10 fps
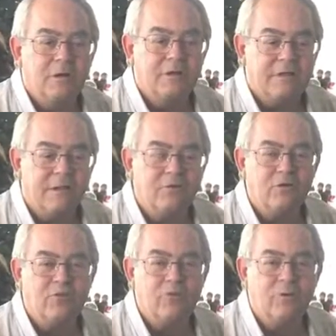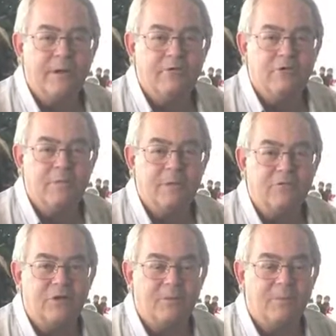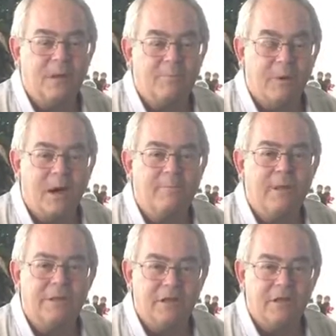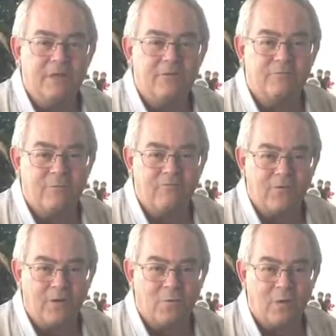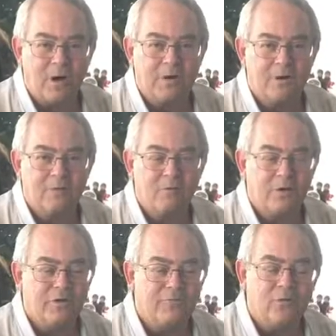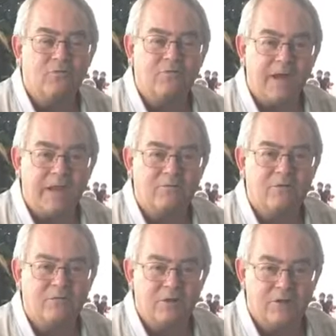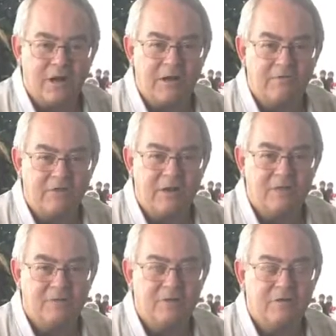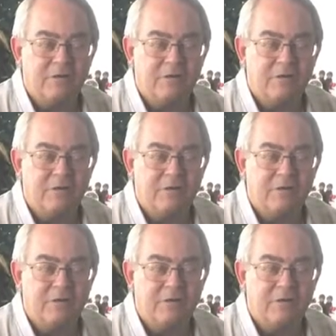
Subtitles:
At the Arizona Solar Energy Commission, I met Bob McGinnis from Photowatt, one of the first factories in the United States.